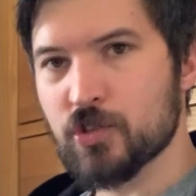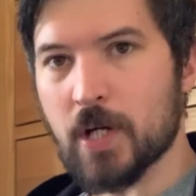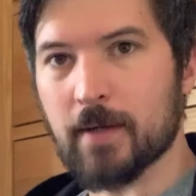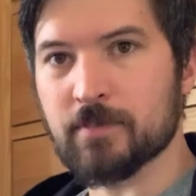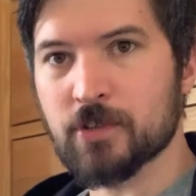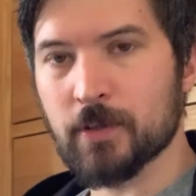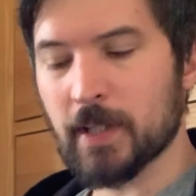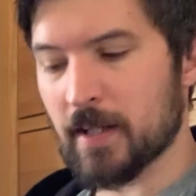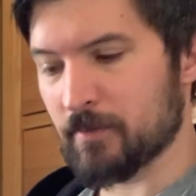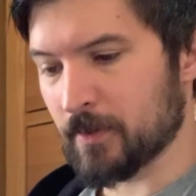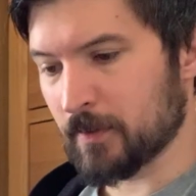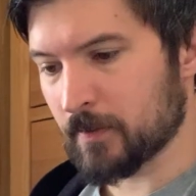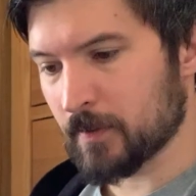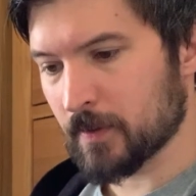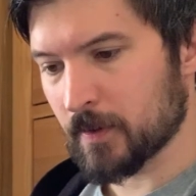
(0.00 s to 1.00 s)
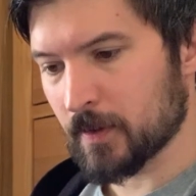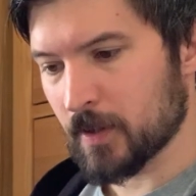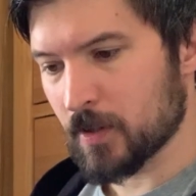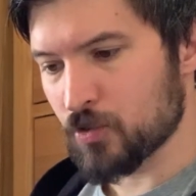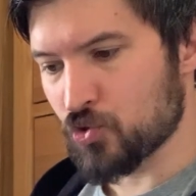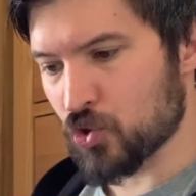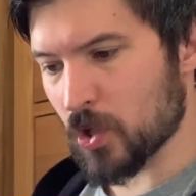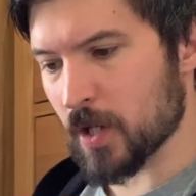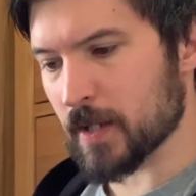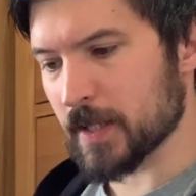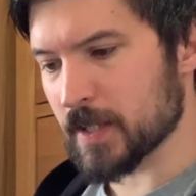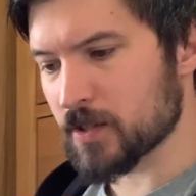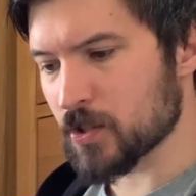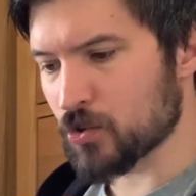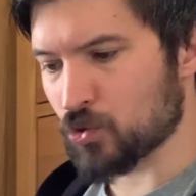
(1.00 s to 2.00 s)
Chapter 11
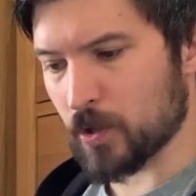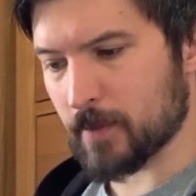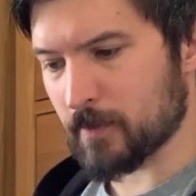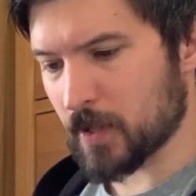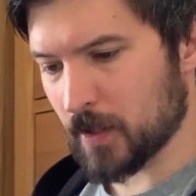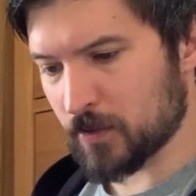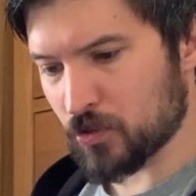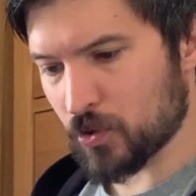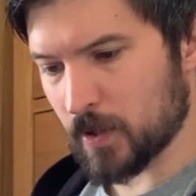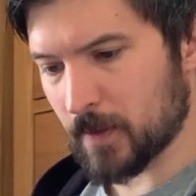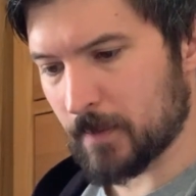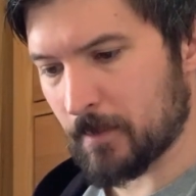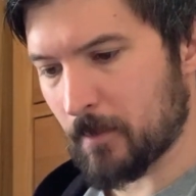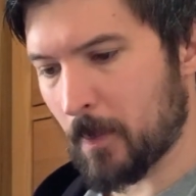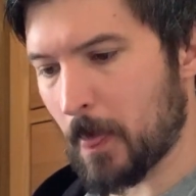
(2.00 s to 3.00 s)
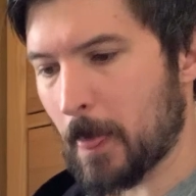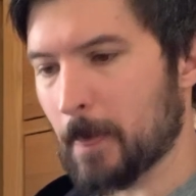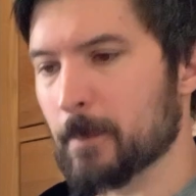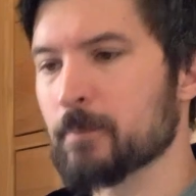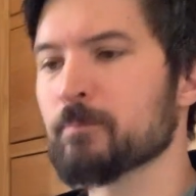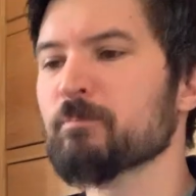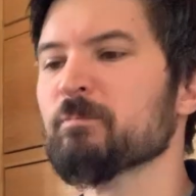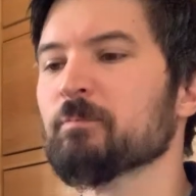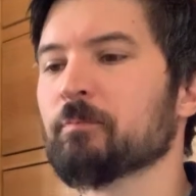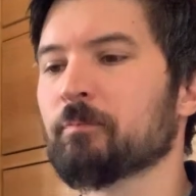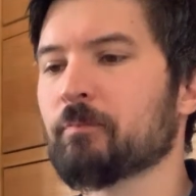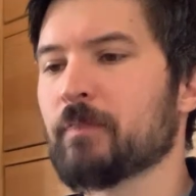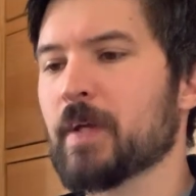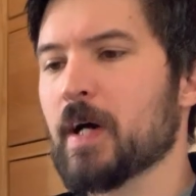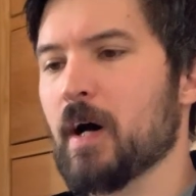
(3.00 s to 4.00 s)
Journey to Dream Country.
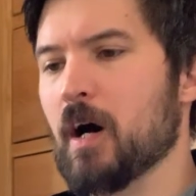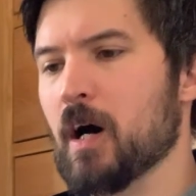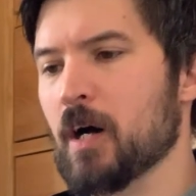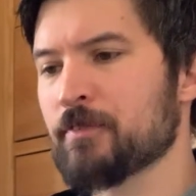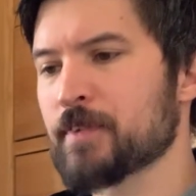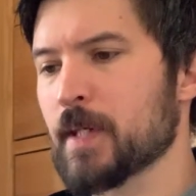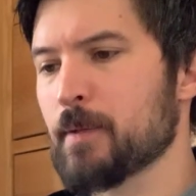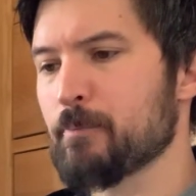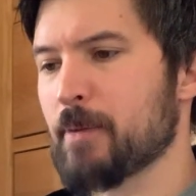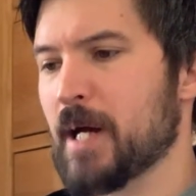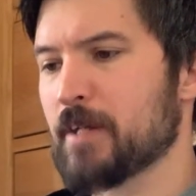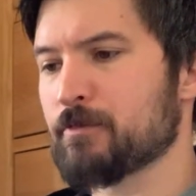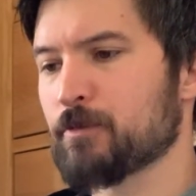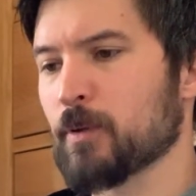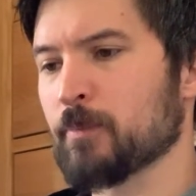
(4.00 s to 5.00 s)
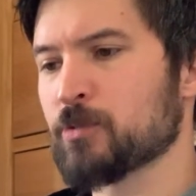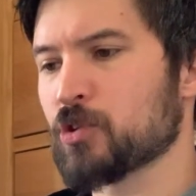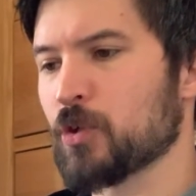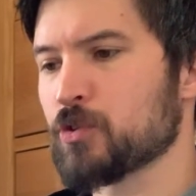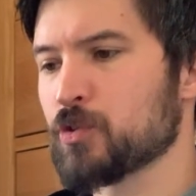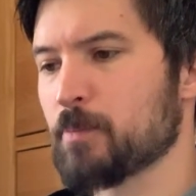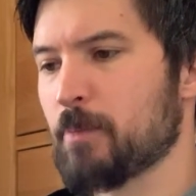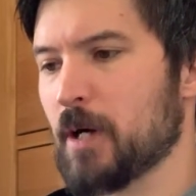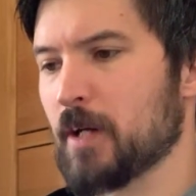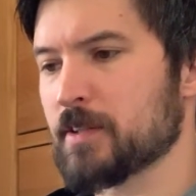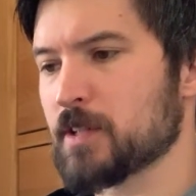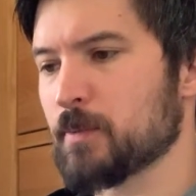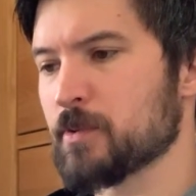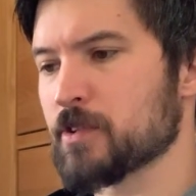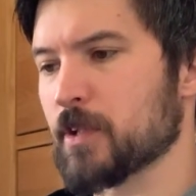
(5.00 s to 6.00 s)
After the mad Frobscottle
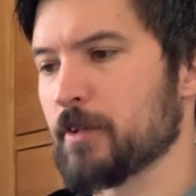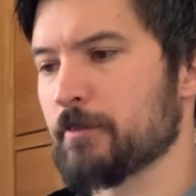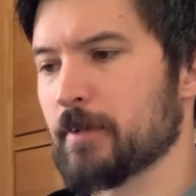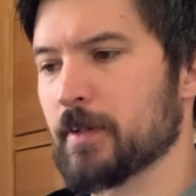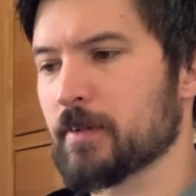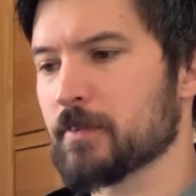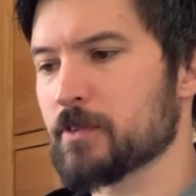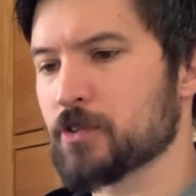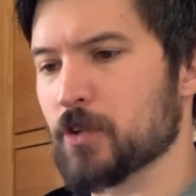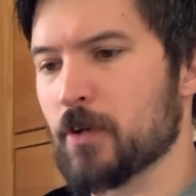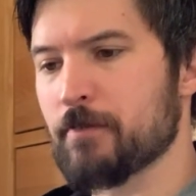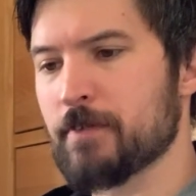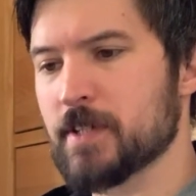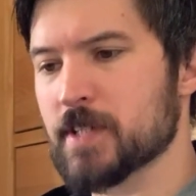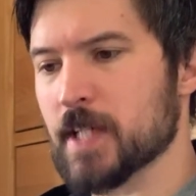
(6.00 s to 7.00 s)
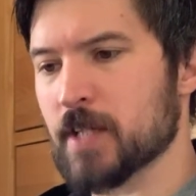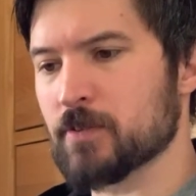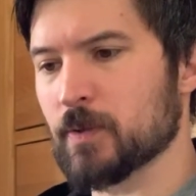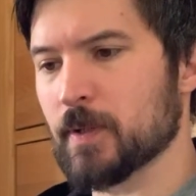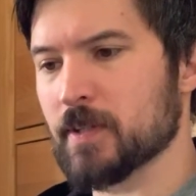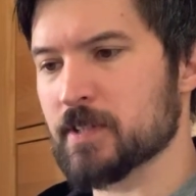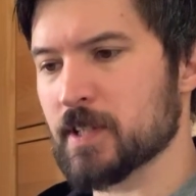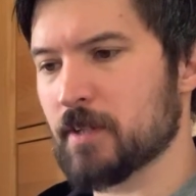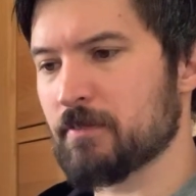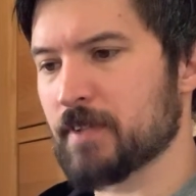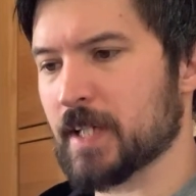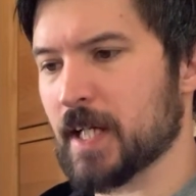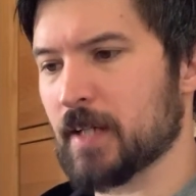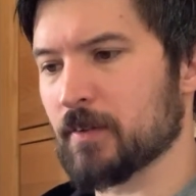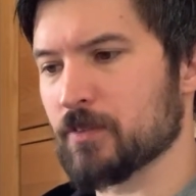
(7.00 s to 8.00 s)
party was over, Sophie settled herself
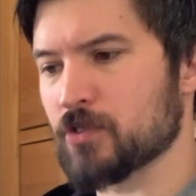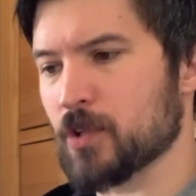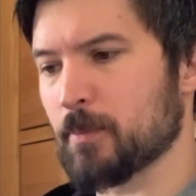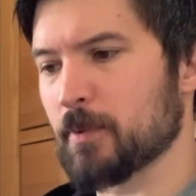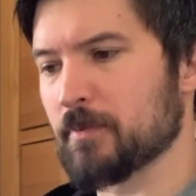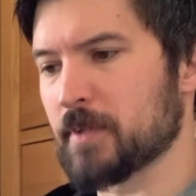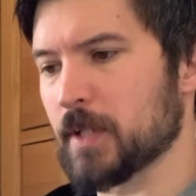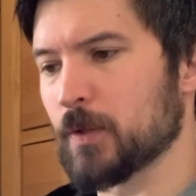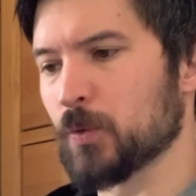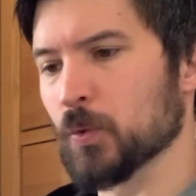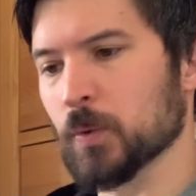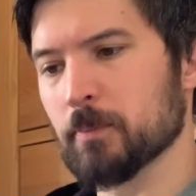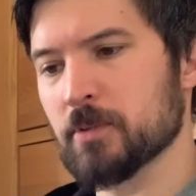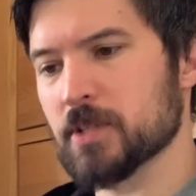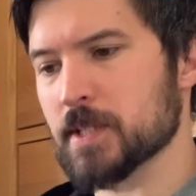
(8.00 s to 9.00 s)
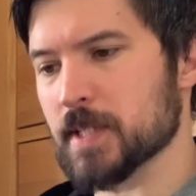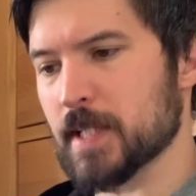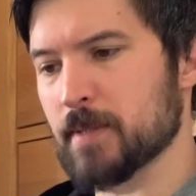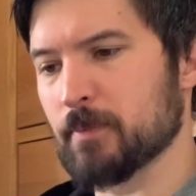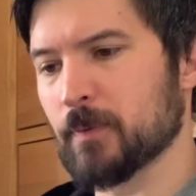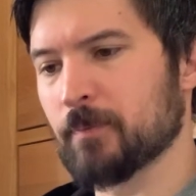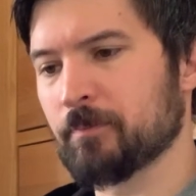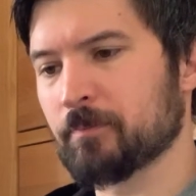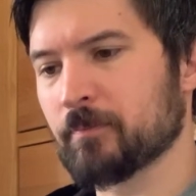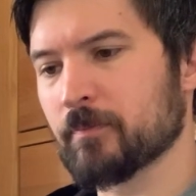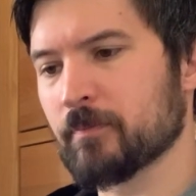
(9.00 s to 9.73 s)
again on top of the enormous table.